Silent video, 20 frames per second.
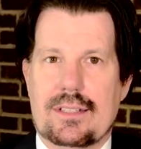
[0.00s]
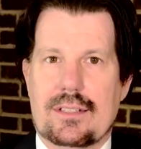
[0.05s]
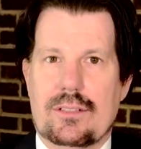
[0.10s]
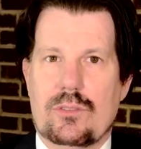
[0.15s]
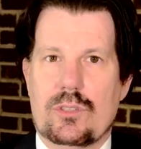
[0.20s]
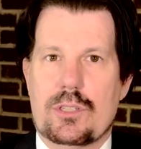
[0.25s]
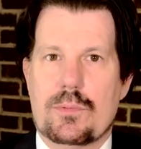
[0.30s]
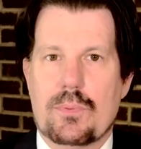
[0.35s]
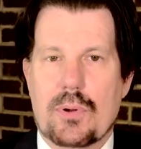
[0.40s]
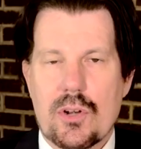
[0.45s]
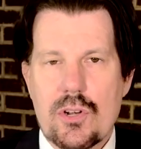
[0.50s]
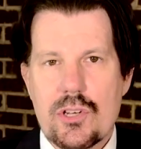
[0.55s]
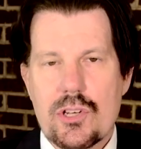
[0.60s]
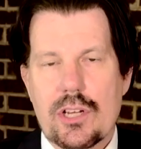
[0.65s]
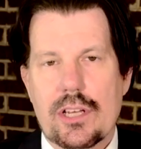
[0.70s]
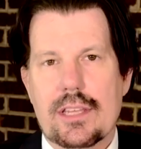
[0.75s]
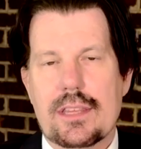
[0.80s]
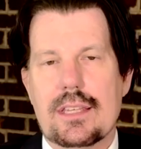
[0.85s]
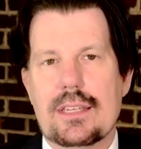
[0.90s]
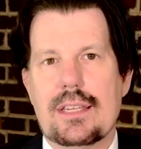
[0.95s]
which
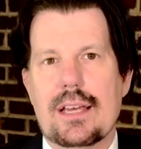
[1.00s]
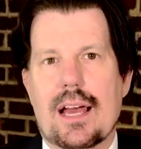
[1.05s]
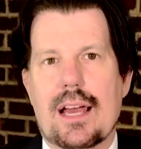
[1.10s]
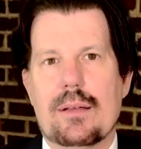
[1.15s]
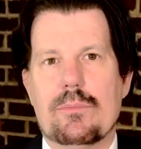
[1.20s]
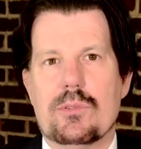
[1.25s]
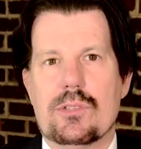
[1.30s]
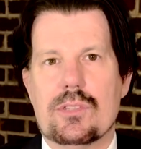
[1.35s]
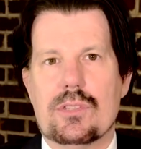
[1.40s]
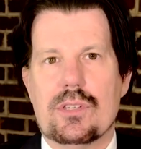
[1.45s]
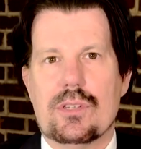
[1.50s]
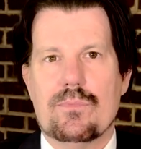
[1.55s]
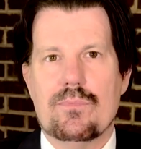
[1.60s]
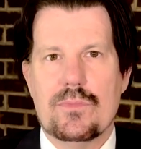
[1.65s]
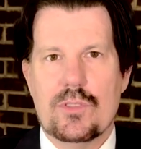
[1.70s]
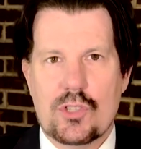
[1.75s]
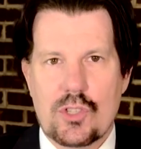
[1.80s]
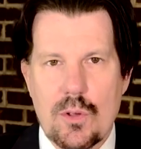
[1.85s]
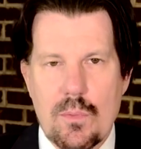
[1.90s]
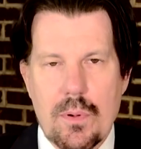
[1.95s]
Persia at the time was the
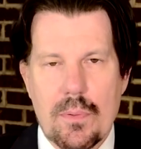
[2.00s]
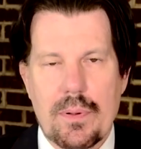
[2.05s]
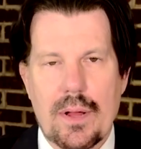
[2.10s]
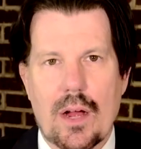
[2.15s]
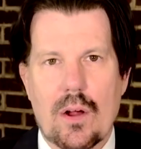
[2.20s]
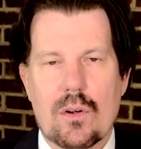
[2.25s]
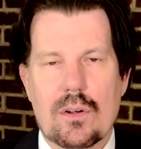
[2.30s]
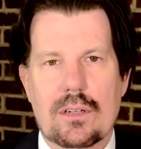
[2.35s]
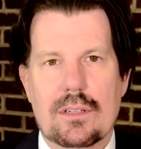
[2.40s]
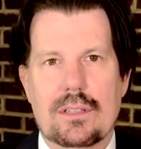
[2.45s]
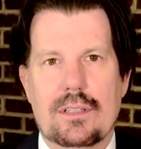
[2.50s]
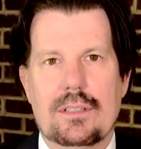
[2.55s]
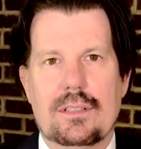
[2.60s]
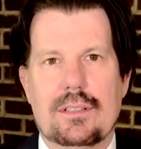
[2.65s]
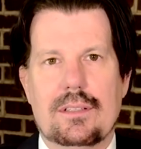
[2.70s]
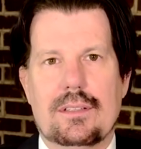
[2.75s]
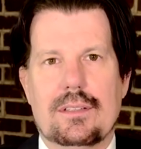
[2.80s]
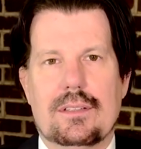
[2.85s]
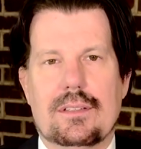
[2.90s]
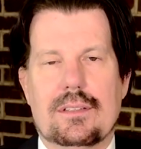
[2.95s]
superpower.
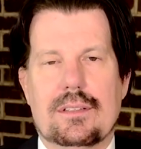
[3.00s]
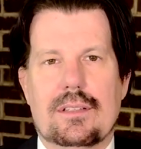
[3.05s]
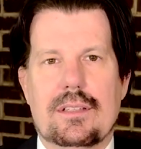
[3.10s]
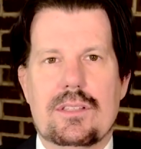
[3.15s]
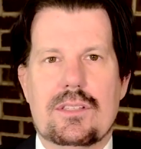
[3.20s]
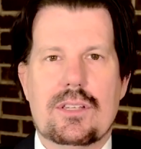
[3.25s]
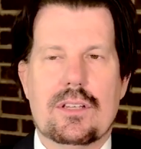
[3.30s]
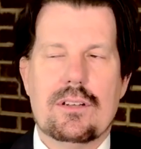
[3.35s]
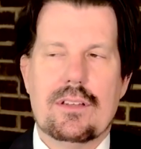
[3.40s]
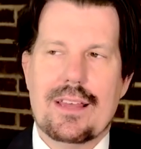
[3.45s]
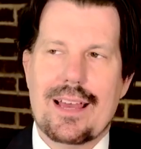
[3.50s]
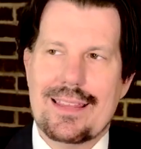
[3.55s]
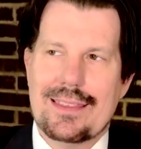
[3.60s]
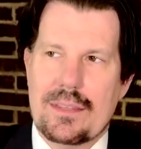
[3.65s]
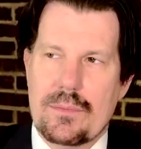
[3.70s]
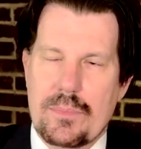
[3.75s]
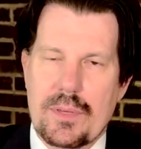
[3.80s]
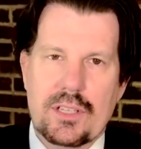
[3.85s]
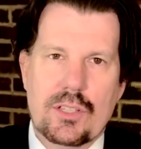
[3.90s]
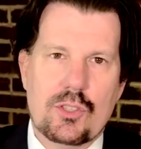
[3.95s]
Consider that the
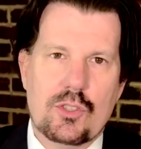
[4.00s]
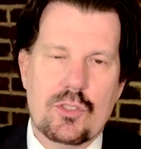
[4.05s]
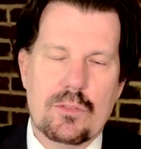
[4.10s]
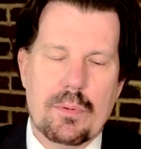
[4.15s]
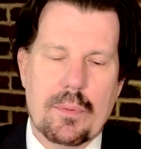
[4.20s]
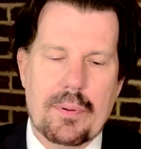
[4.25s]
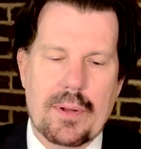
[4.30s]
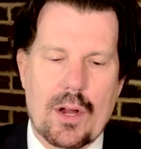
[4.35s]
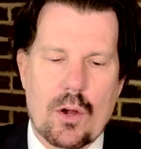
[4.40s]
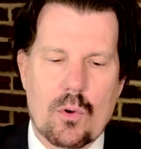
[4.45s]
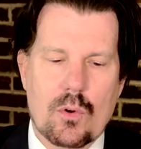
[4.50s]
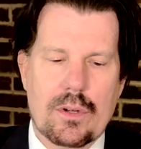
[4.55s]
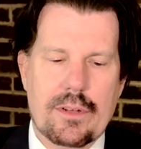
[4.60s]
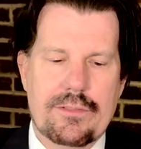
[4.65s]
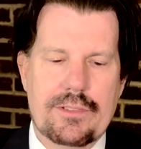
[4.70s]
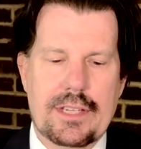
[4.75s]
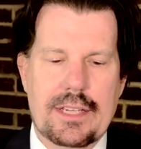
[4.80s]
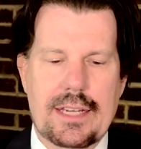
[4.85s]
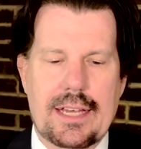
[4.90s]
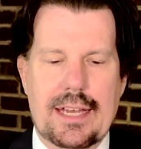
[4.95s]
big superpower
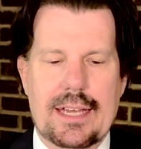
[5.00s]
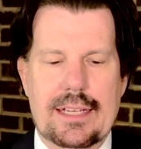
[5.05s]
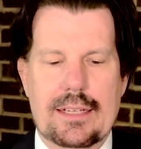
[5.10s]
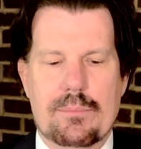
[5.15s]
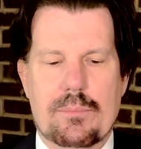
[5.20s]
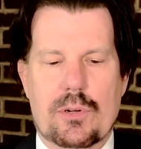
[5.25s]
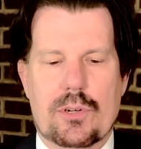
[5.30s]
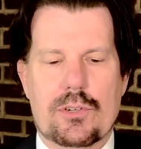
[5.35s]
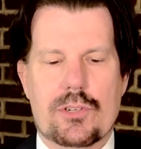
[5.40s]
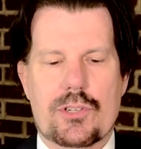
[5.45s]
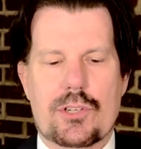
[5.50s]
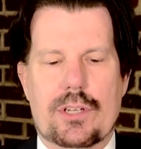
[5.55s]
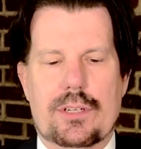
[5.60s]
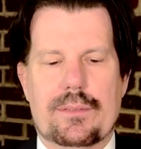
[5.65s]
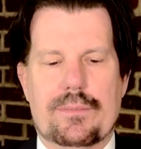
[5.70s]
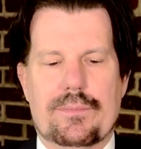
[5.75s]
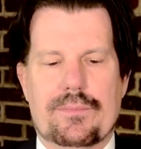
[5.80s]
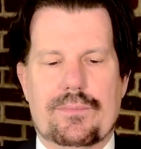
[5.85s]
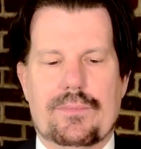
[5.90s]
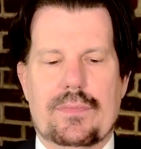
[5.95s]
of today, Persia.
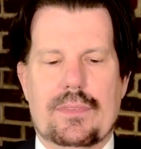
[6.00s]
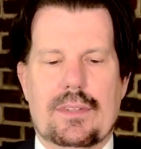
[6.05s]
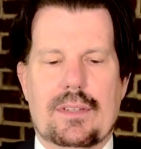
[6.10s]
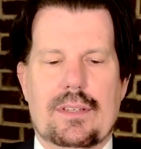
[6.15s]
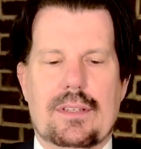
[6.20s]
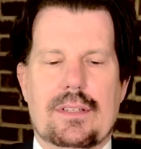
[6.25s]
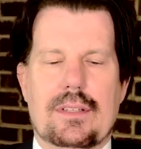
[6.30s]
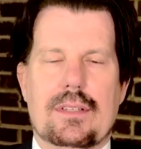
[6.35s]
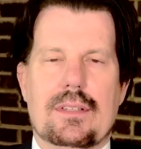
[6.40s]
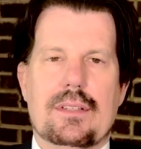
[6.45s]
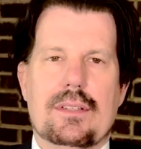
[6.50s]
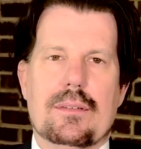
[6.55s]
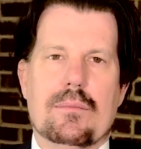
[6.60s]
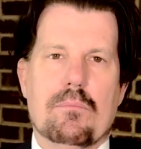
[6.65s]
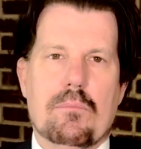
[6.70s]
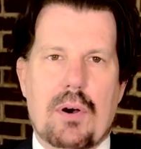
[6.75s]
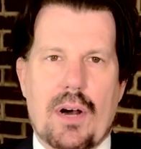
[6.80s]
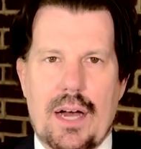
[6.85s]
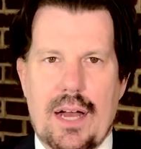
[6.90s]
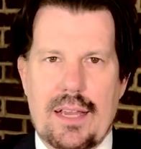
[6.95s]

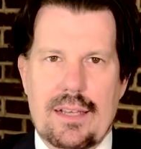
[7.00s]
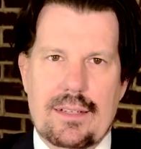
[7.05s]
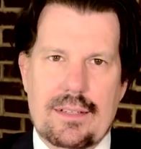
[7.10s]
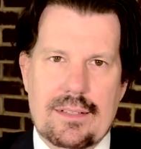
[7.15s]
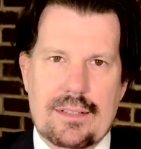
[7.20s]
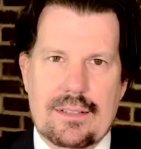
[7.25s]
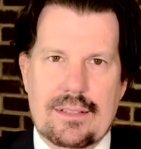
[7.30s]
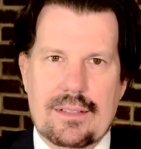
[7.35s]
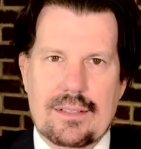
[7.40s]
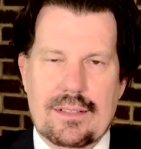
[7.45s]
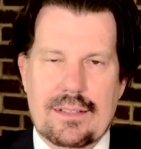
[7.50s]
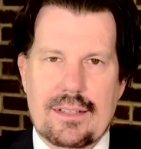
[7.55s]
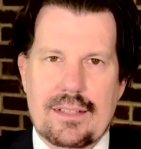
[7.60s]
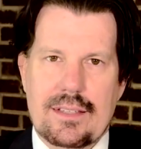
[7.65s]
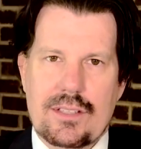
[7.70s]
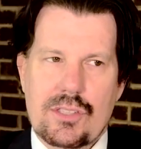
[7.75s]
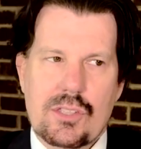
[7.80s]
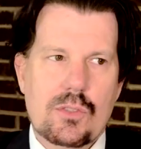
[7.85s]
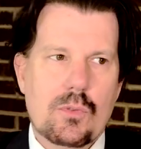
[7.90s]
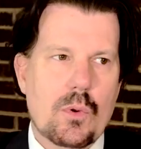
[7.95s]
But, and
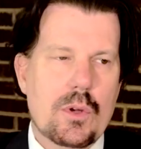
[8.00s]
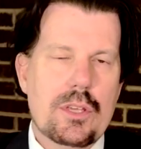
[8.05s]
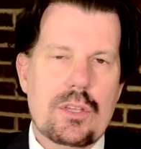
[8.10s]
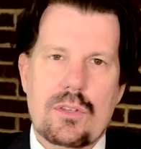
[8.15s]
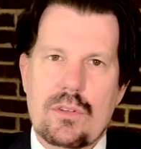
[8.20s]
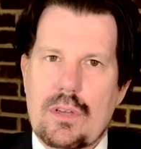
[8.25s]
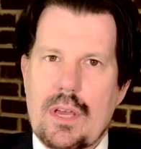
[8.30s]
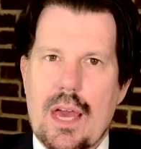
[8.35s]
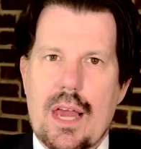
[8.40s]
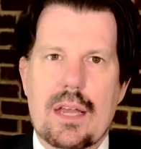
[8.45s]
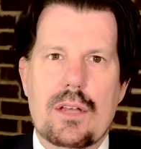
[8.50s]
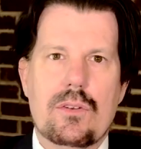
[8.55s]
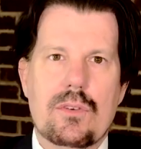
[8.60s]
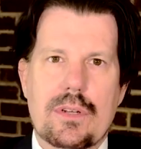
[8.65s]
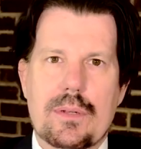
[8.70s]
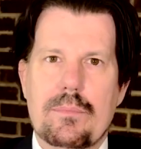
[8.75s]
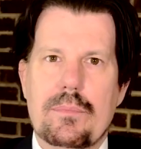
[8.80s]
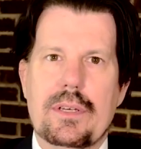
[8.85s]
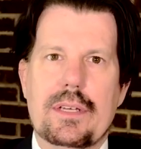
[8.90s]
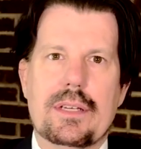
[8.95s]
this is where you got to
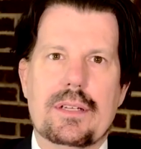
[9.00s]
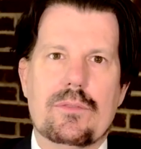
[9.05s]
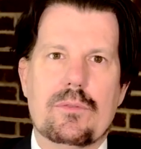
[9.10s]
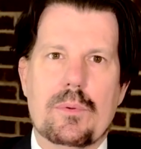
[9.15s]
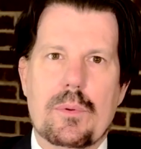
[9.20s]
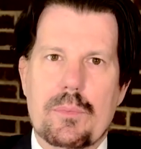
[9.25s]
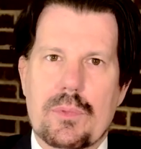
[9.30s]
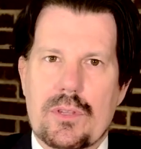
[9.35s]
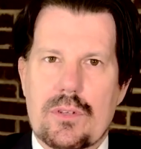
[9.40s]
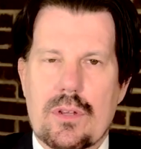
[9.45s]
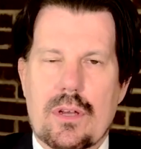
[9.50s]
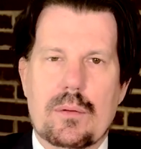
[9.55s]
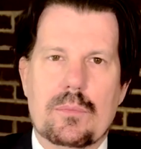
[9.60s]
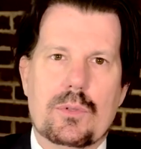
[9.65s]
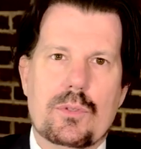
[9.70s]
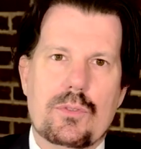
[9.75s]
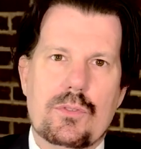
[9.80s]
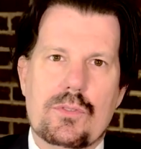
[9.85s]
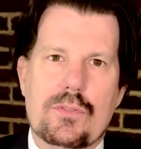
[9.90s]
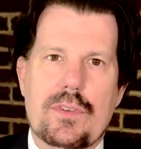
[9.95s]
dream big. Remember the Tom
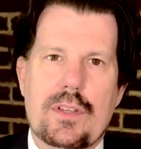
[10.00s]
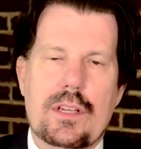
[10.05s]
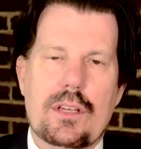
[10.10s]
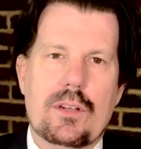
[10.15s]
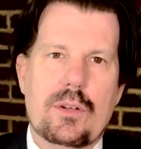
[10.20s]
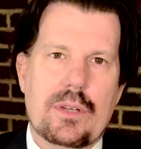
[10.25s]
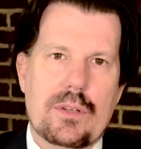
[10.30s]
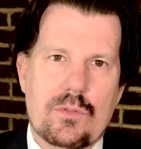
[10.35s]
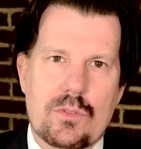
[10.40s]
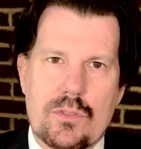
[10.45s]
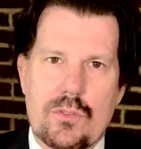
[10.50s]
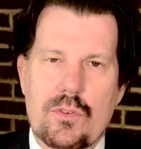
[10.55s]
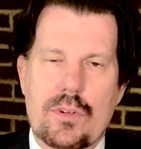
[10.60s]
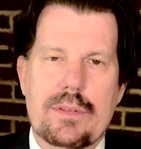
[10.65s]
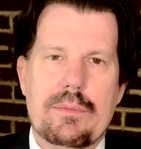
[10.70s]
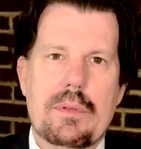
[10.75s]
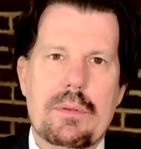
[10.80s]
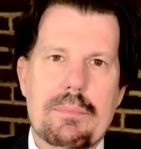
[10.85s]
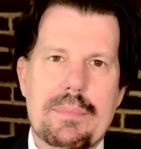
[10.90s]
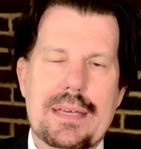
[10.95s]
Cruise video? He was
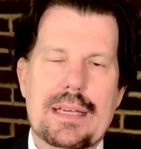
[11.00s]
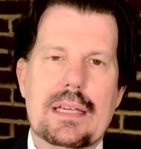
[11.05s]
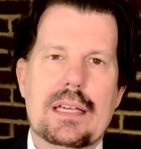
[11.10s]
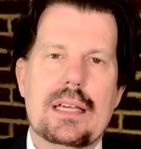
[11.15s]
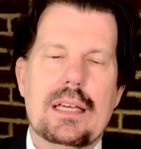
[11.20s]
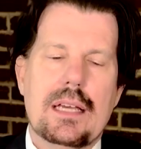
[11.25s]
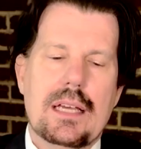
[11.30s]
dreaming big.